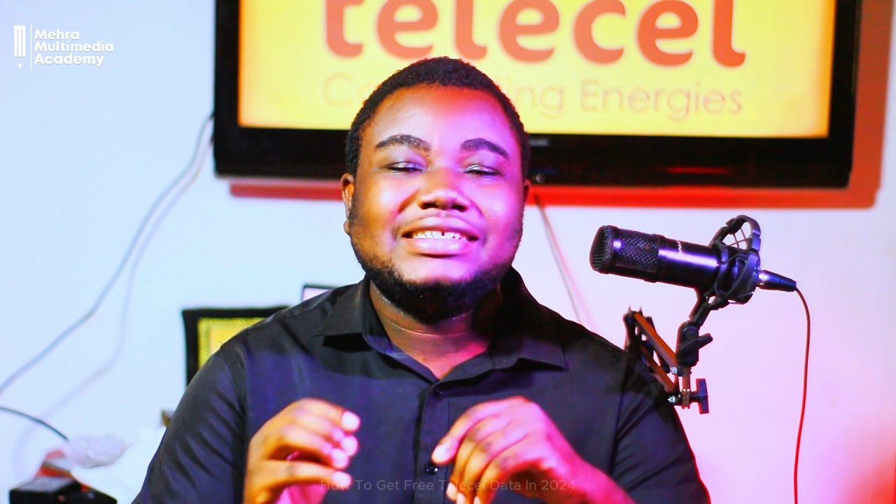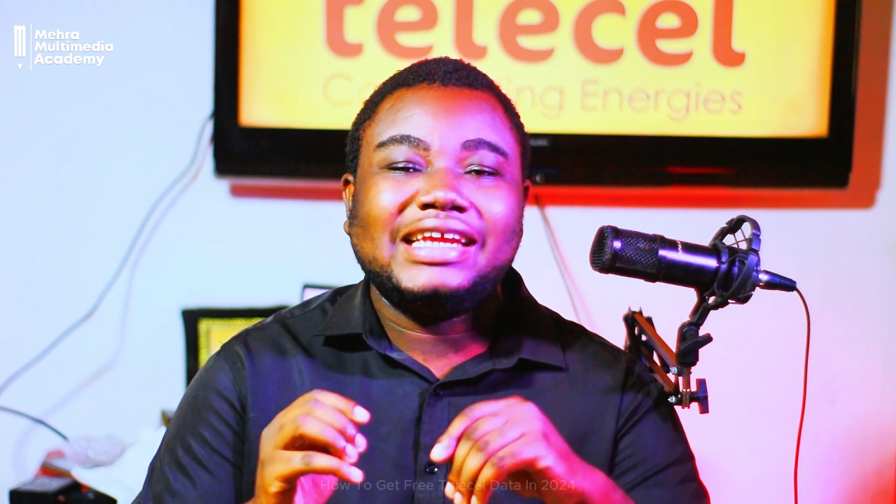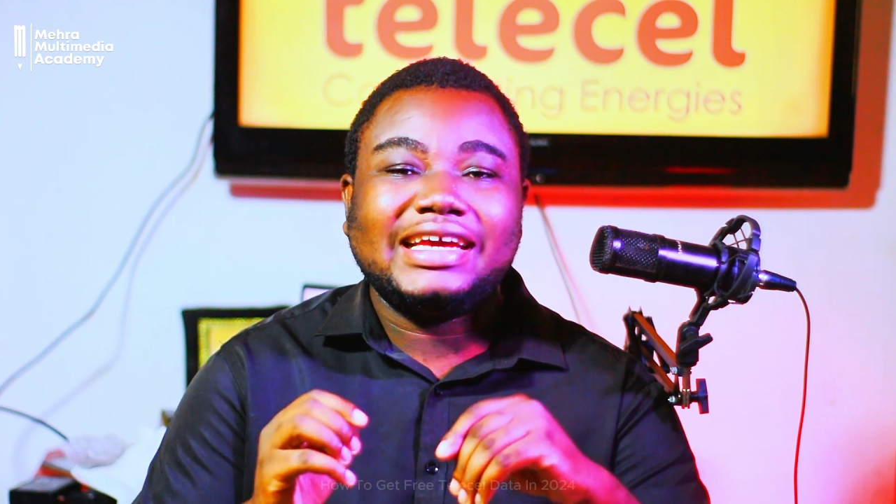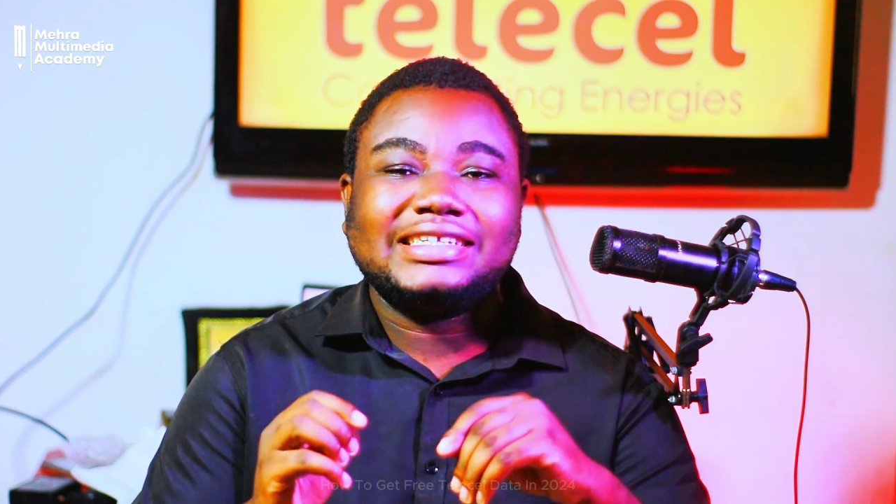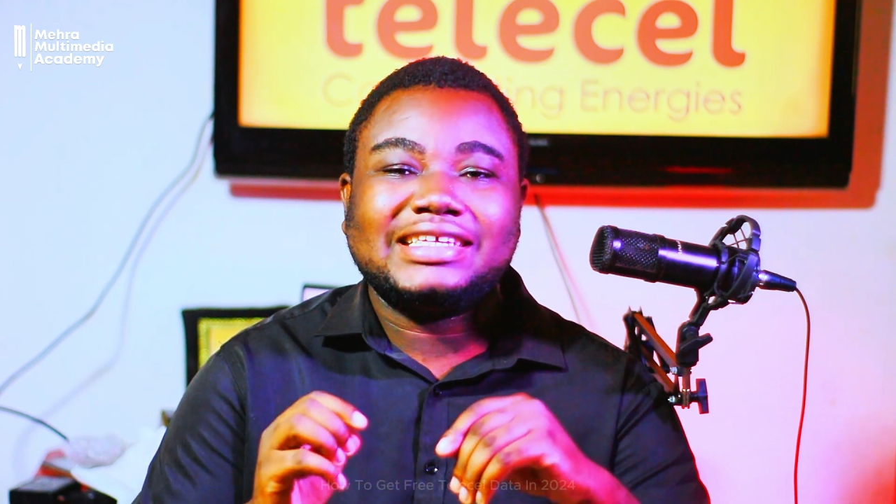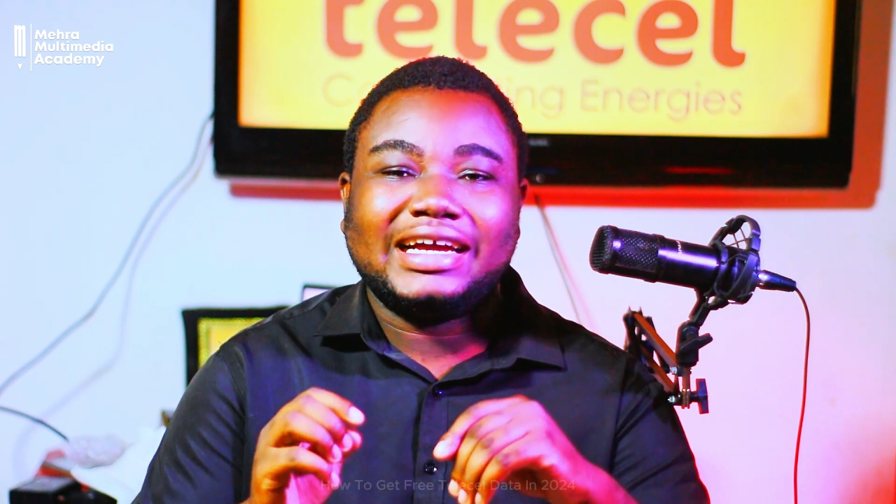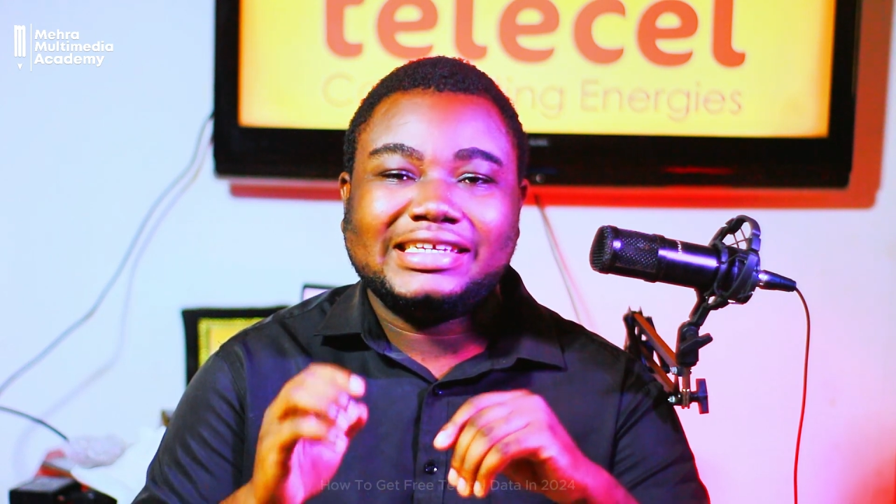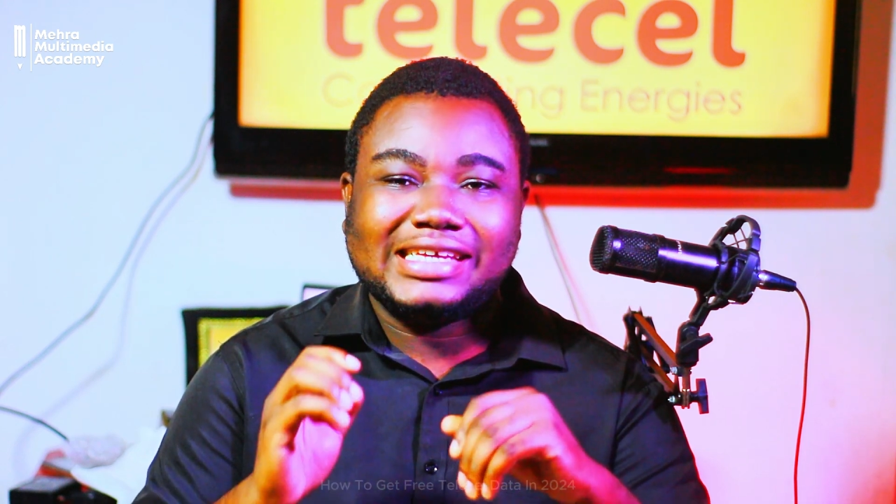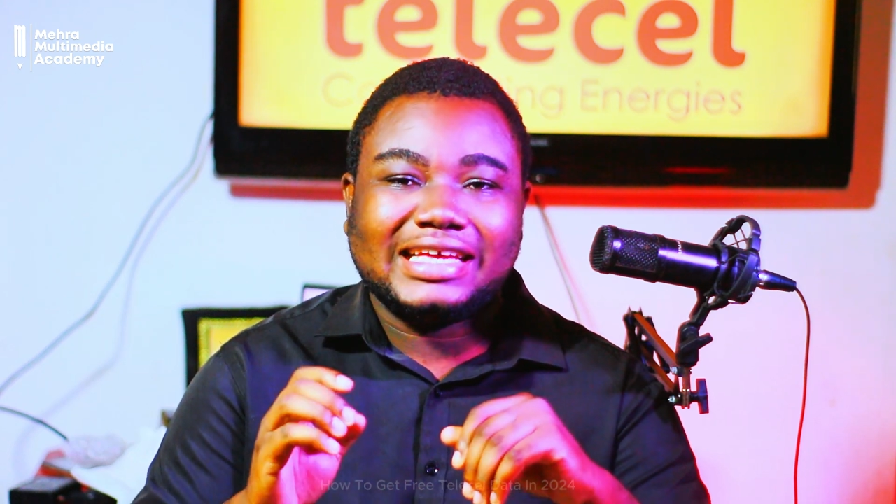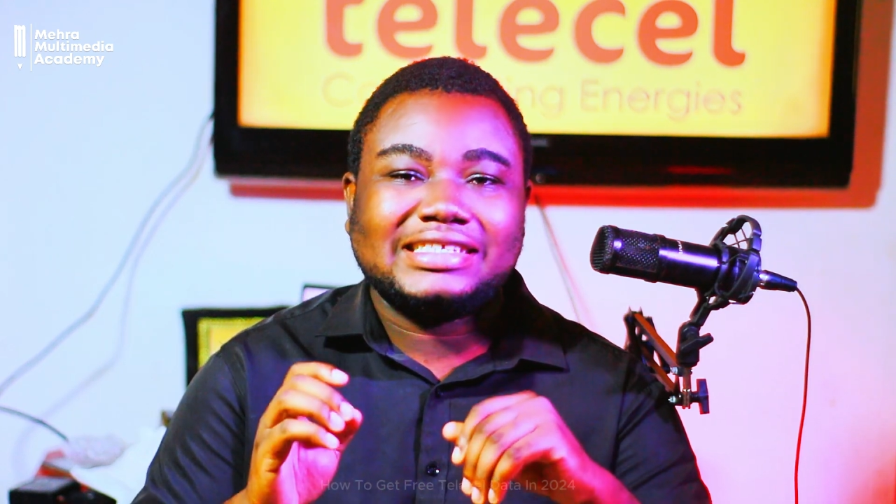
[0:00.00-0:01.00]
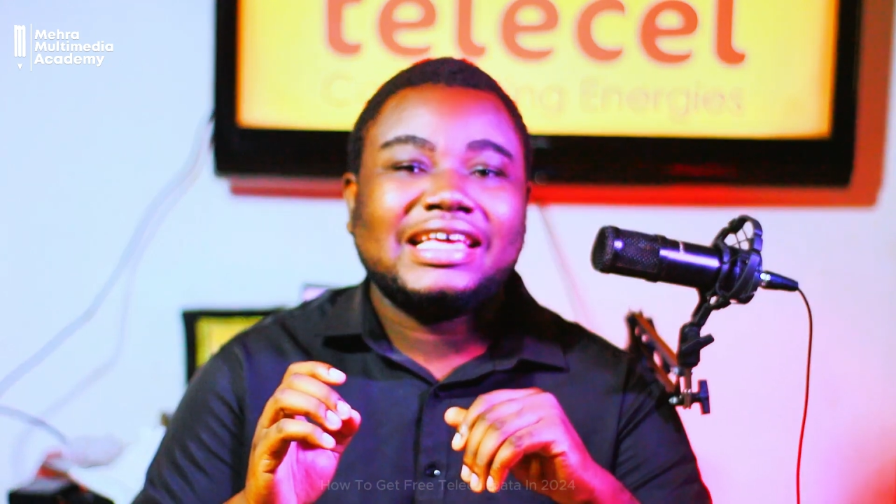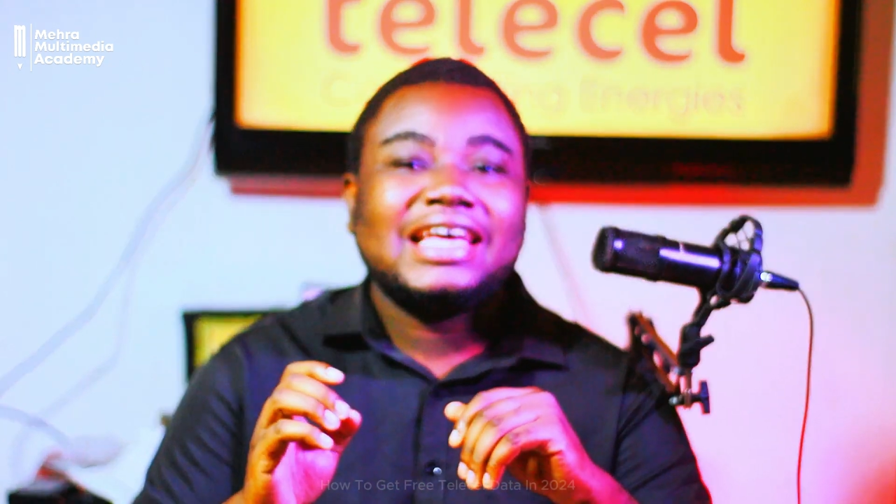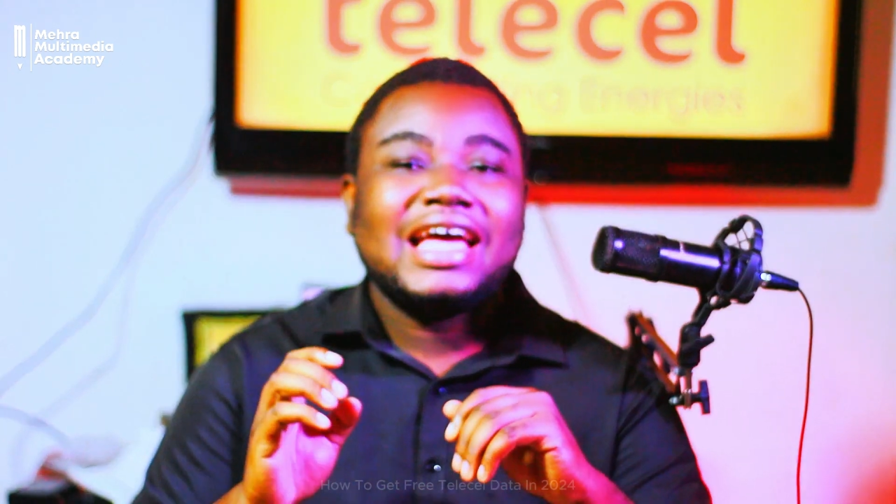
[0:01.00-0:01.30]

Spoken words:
data? Yes,